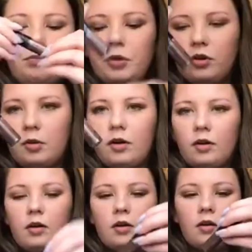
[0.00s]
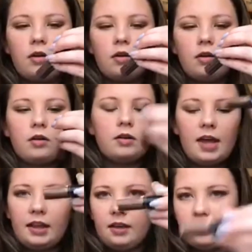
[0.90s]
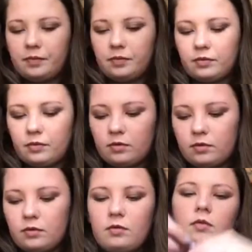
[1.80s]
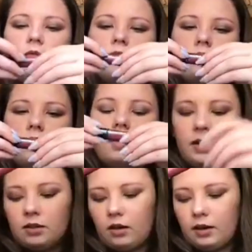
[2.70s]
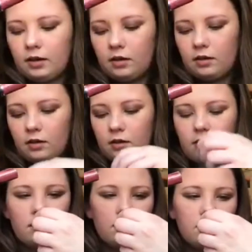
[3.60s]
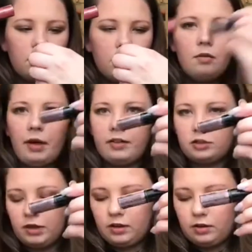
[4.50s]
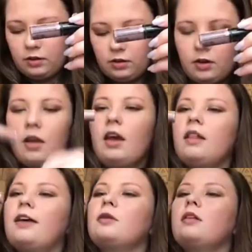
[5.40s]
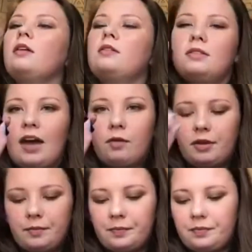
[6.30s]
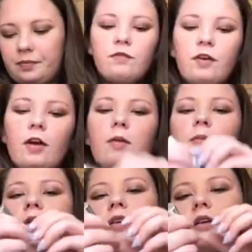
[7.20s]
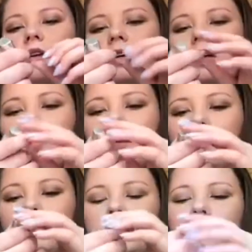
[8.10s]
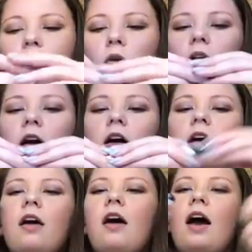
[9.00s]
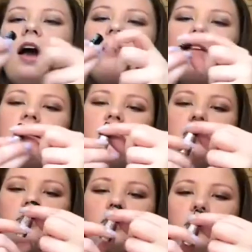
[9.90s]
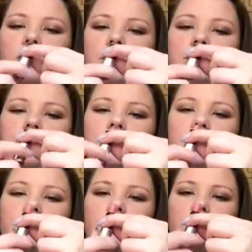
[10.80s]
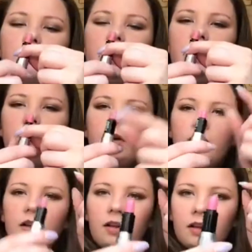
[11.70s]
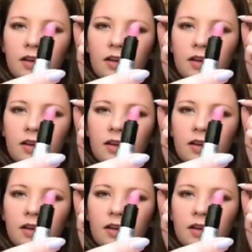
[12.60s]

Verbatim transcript: Beauty Mark, Teddy, Exotic, Embellishment, and last but not least, Satin Ribbon. From um, Sephora, I have like this little mini one.